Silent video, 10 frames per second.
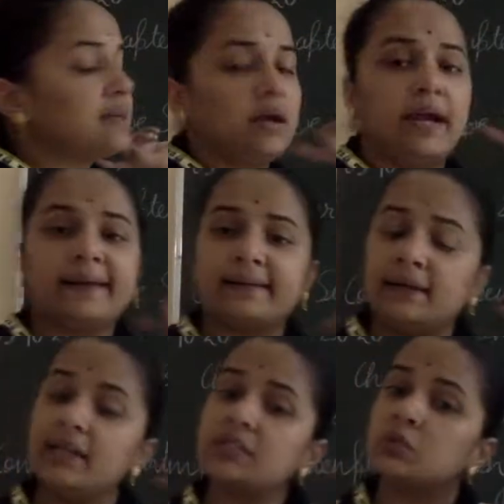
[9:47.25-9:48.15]
at
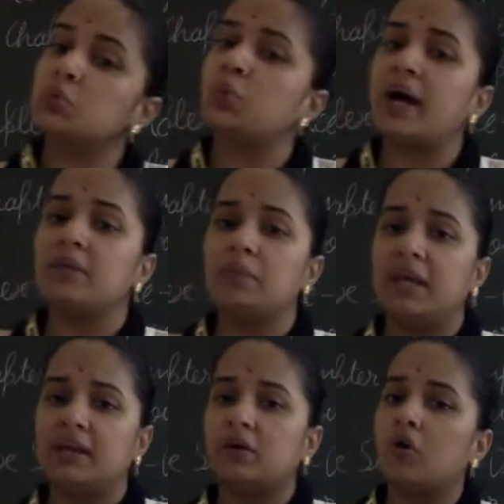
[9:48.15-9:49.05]
least one
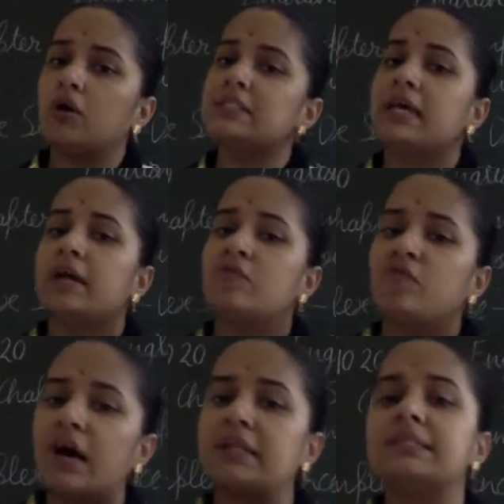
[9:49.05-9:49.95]
main clause and
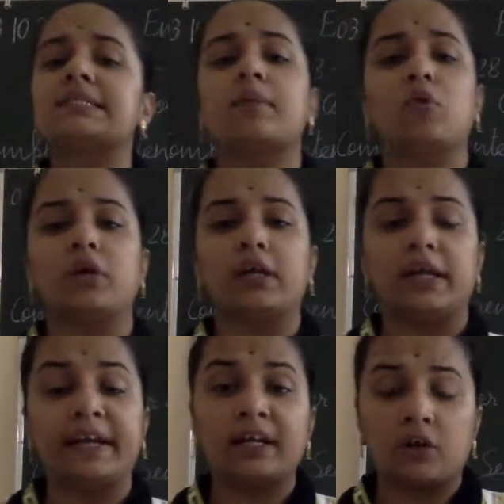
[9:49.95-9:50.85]
one
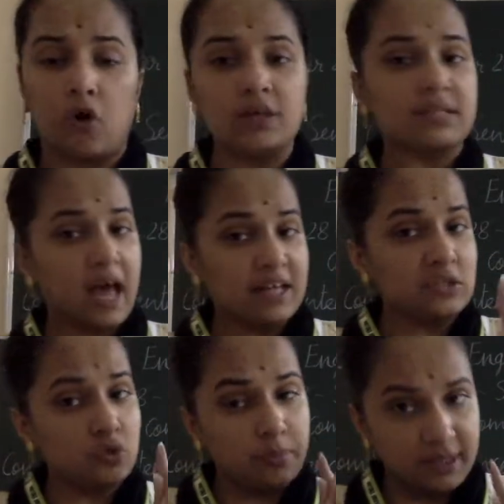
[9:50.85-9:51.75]
subordinate clause has
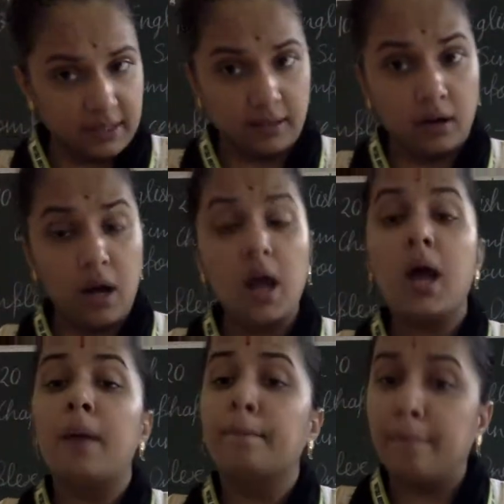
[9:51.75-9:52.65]
to be there,
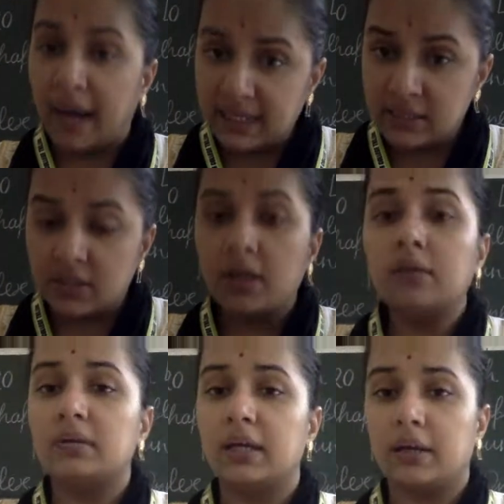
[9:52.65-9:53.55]
but
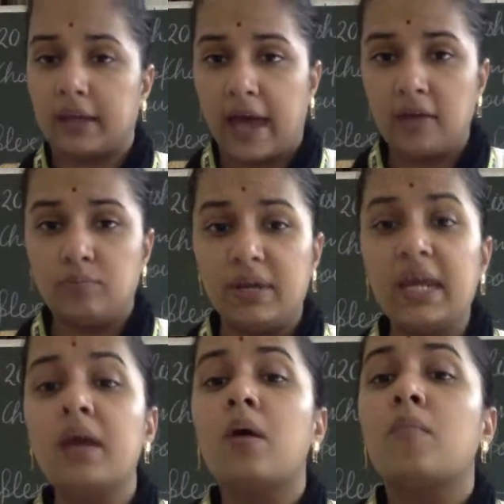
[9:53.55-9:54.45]
there can
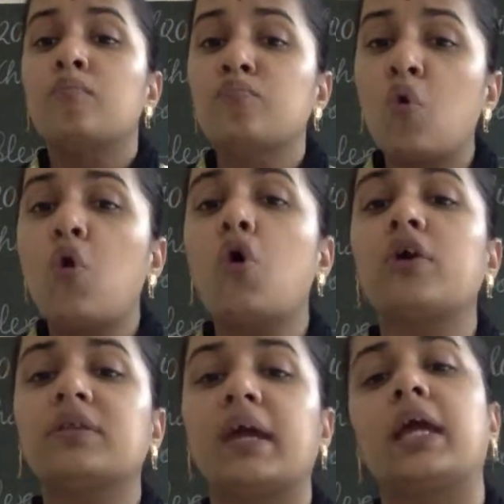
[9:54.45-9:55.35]
be more
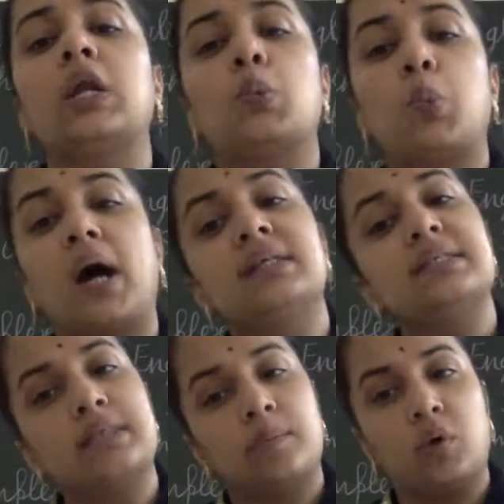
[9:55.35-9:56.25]
than one
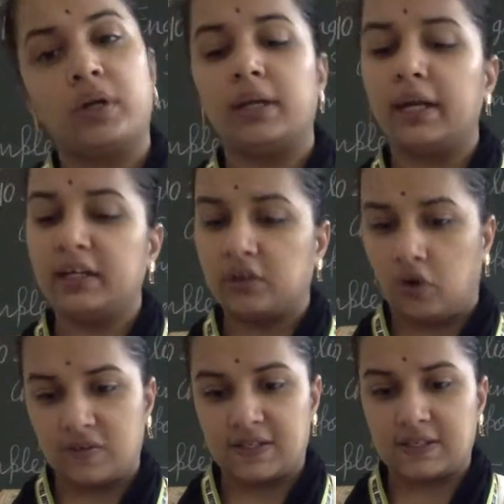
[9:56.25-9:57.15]
subordinate
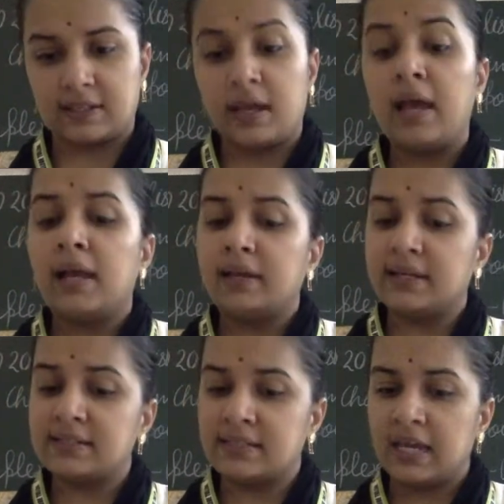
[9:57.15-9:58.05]
clauses.
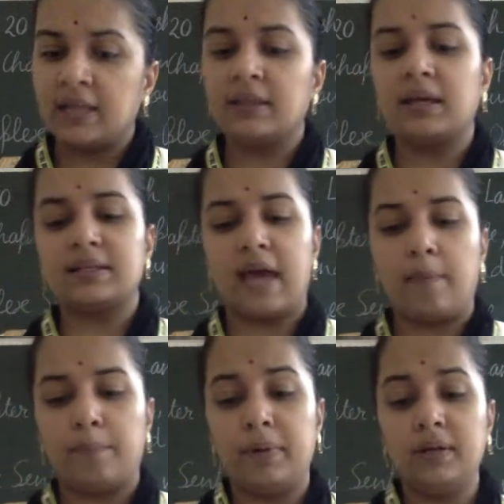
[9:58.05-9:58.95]
Let's take the
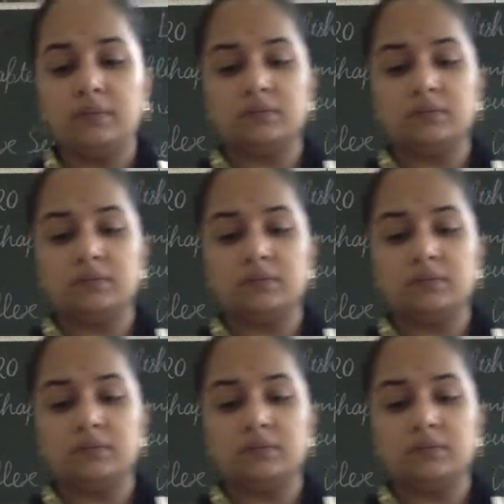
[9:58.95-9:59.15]
example.